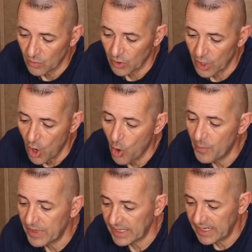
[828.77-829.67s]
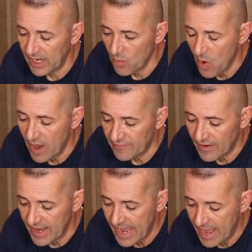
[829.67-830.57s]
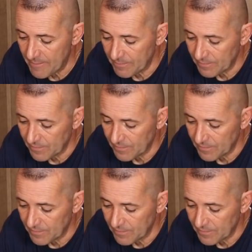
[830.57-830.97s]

We're going to open the King Wi-Fi app.